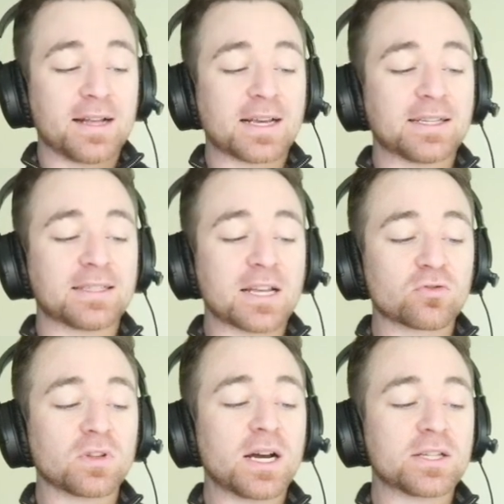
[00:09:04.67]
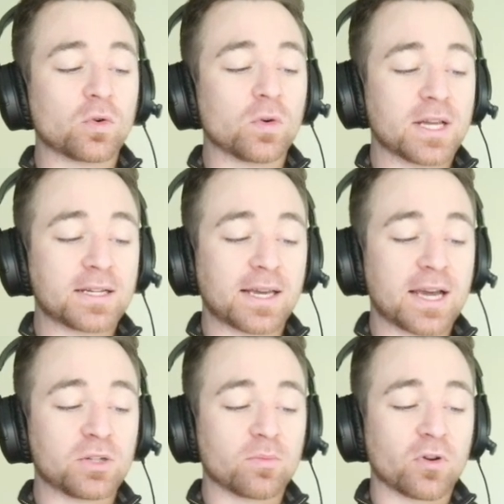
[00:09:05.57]
it's a centralized
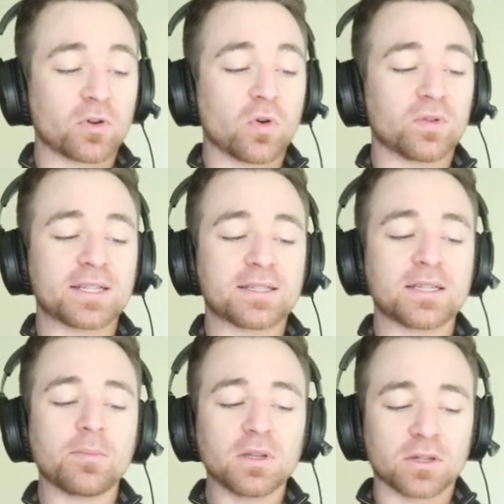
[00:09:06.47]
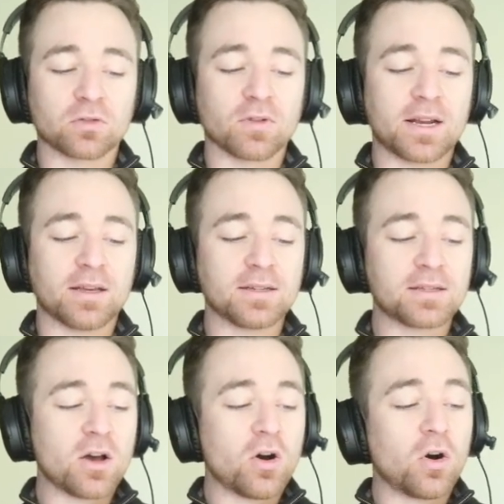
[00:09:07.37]
authentication protocol that's similar to Radius,